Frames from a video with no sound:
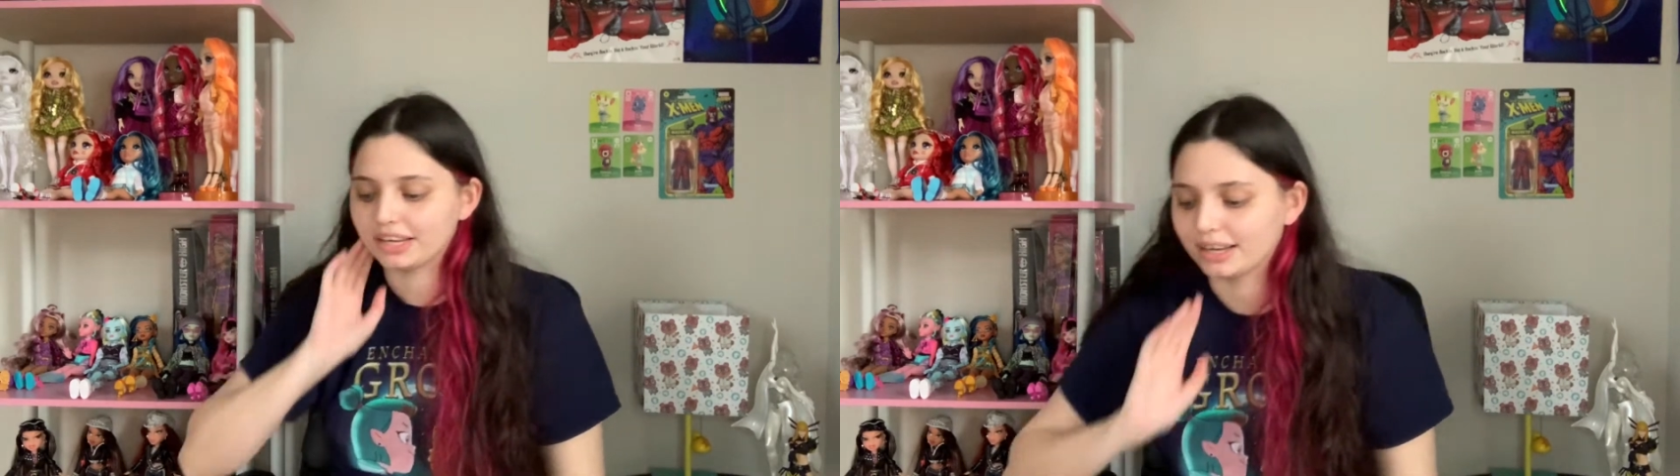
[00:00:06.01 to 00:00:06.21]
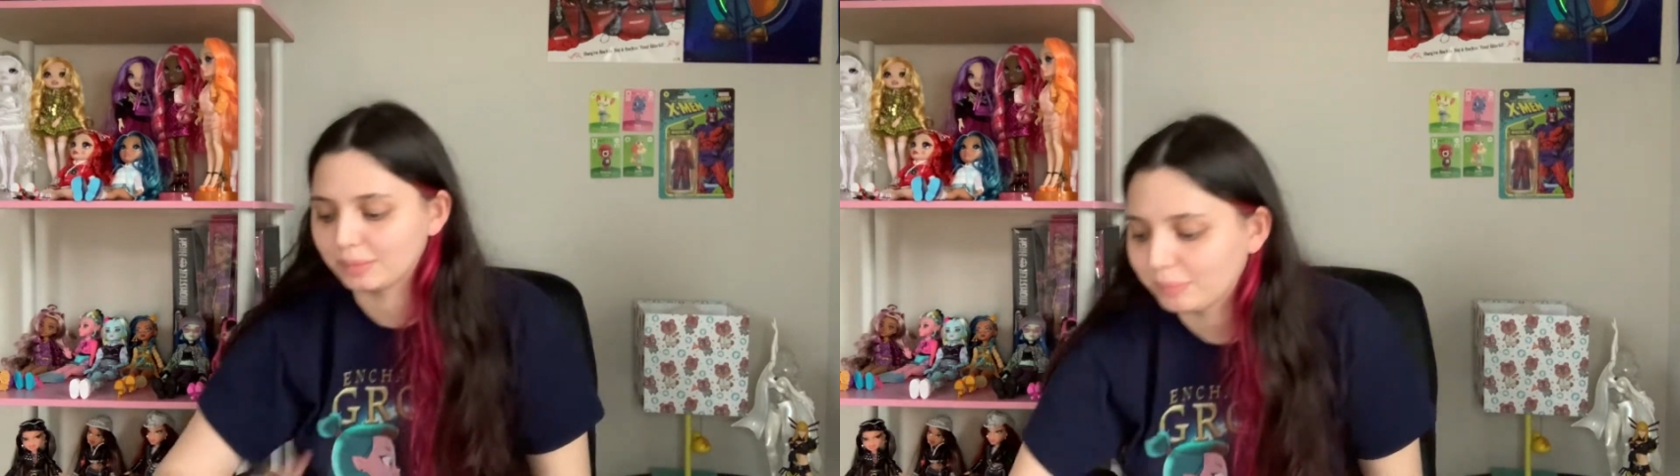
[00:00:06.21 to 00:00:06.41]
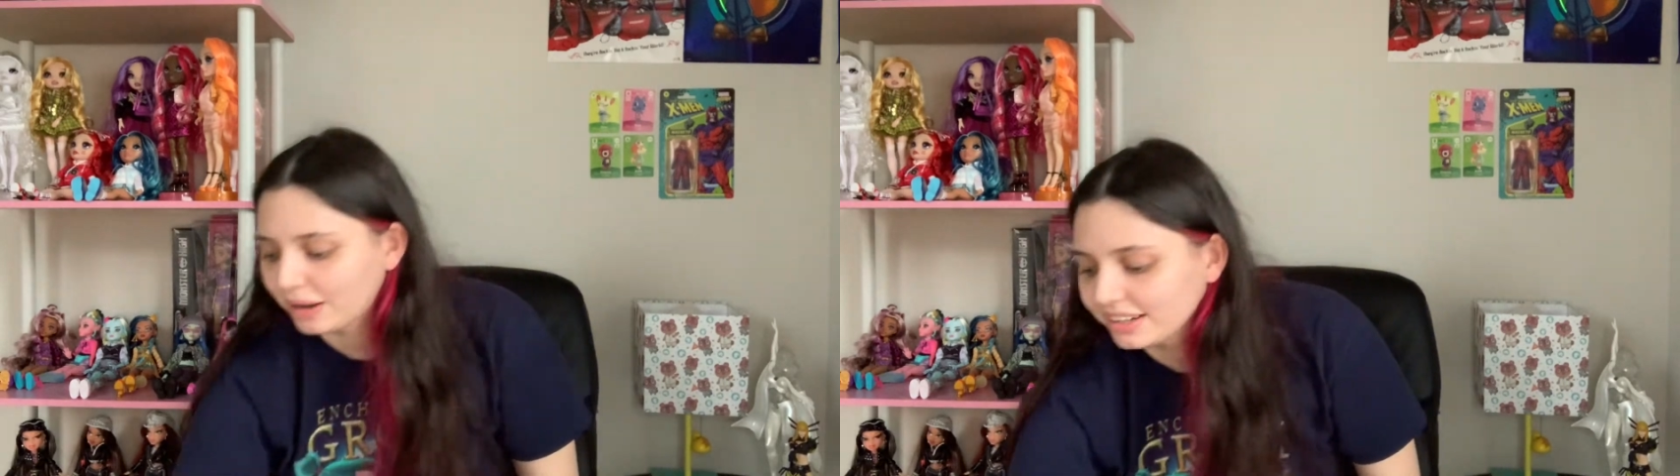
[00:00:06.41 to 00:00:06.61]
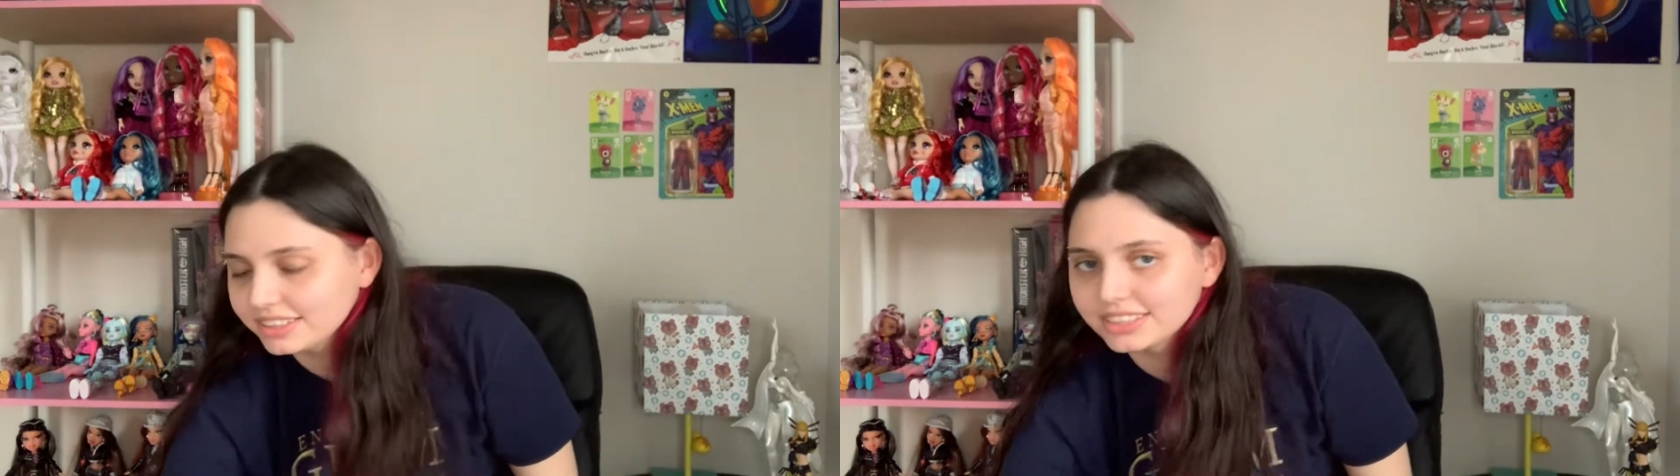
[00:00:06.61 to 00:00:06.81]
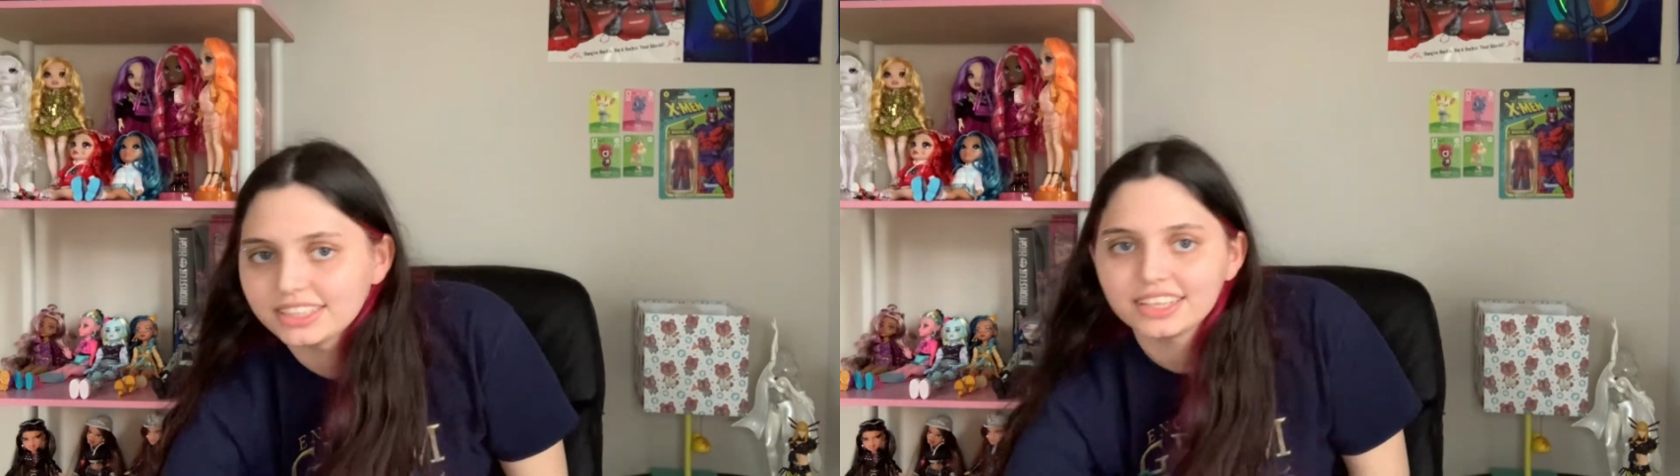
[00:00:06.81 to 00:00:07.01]

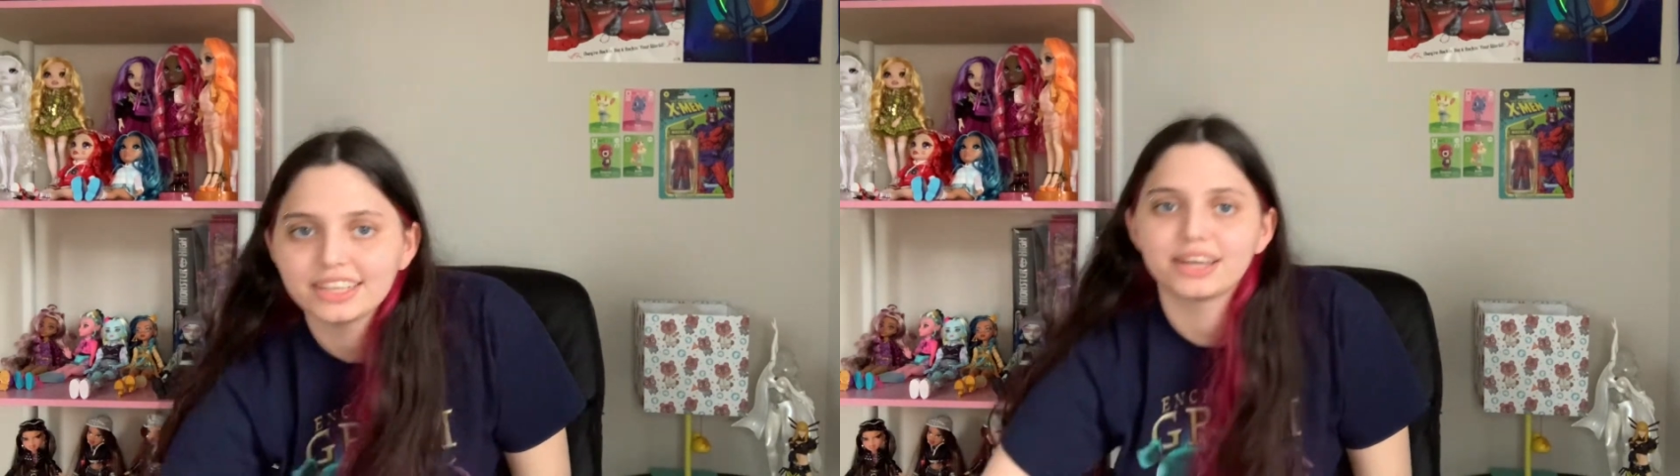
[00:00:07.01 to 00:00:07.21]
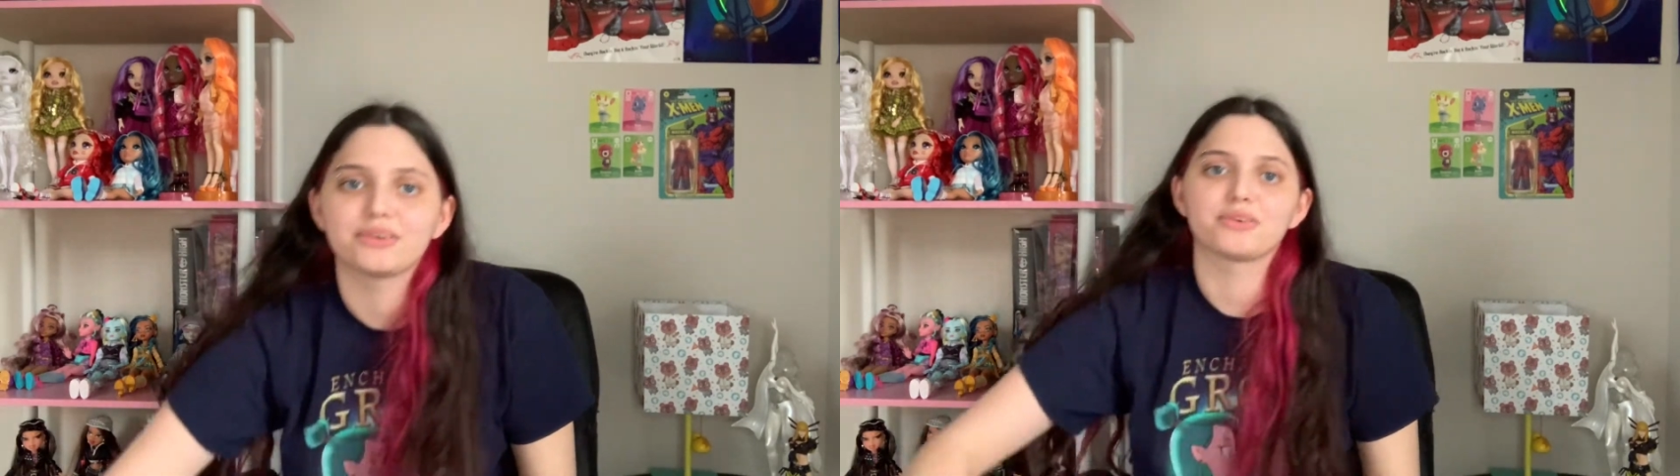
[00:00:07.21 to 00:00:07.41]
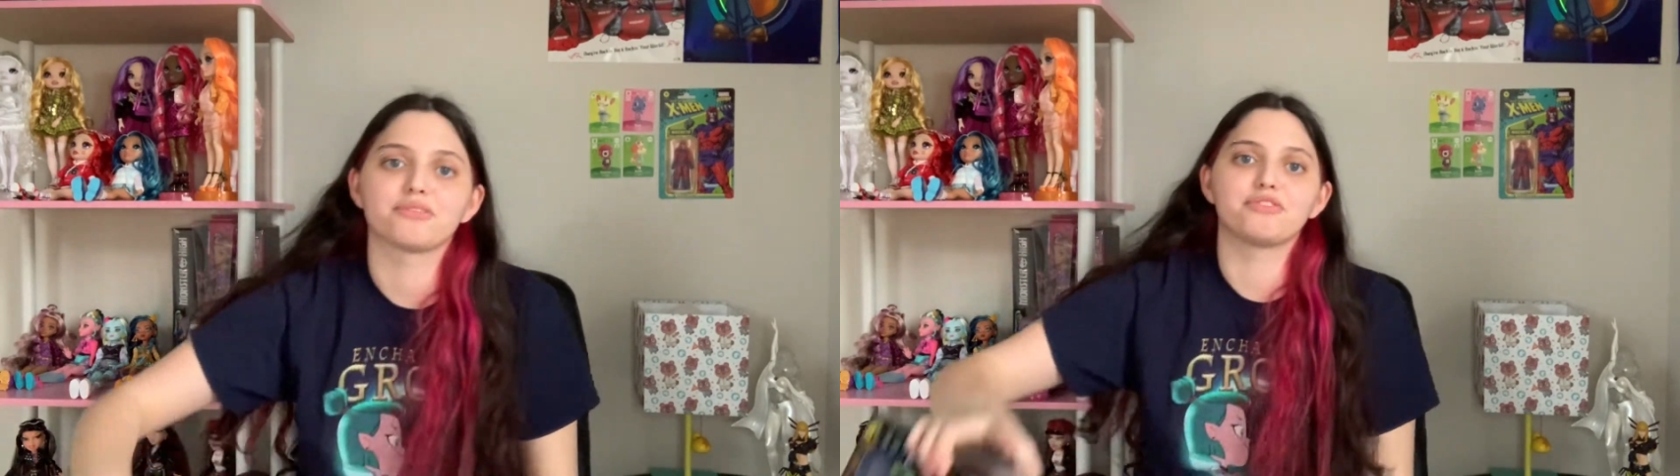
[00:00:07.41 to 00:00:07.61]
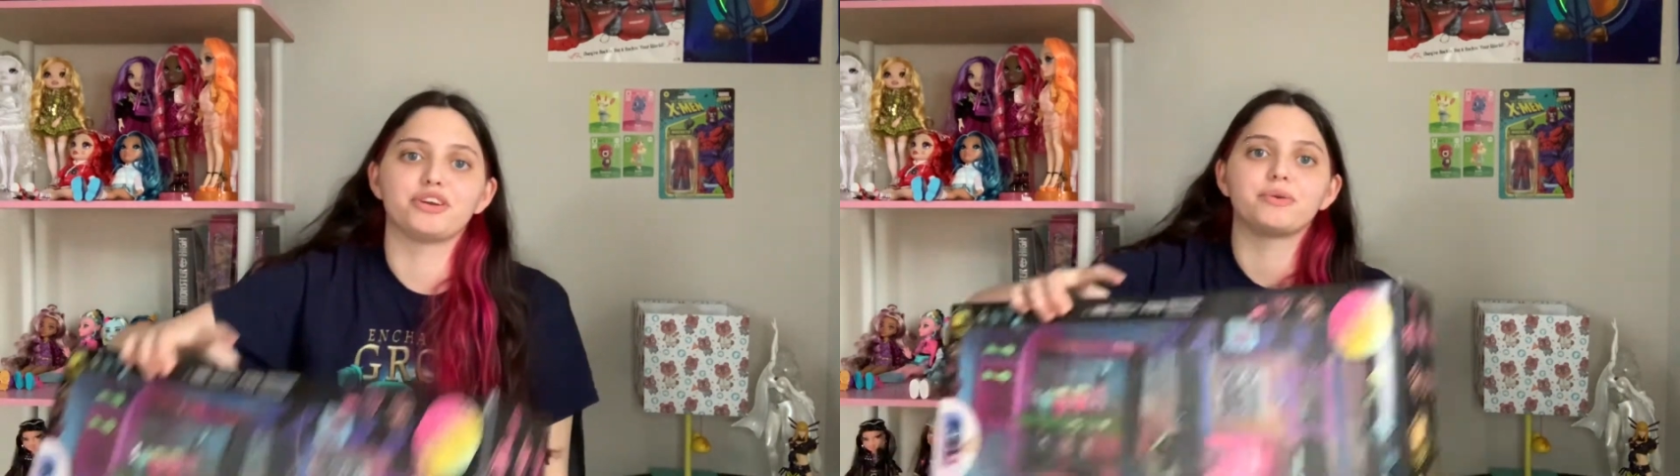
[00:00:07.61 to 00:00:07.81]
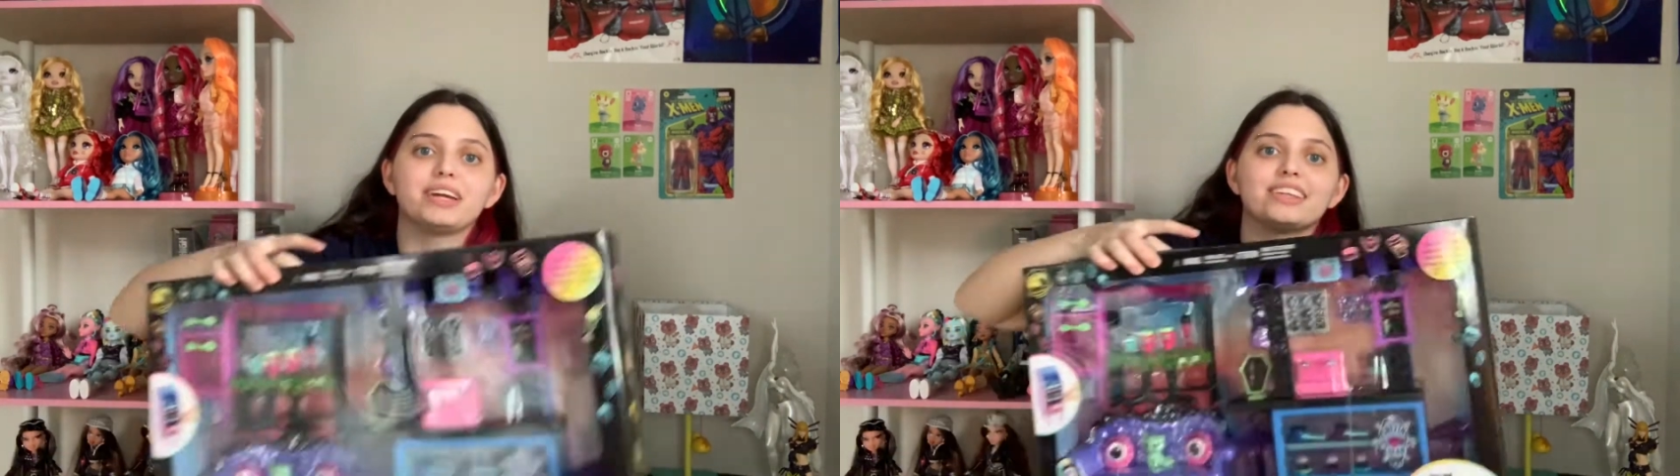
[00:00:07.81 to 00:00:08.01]
unboxing and
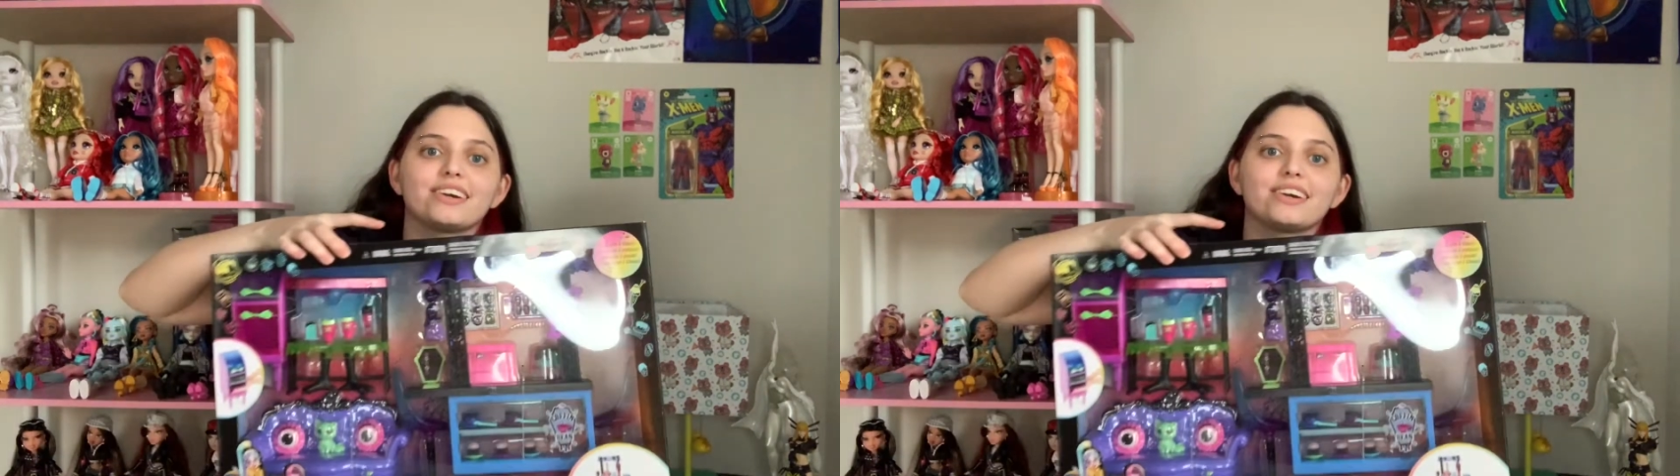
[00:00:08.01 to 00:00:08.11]
reviewing the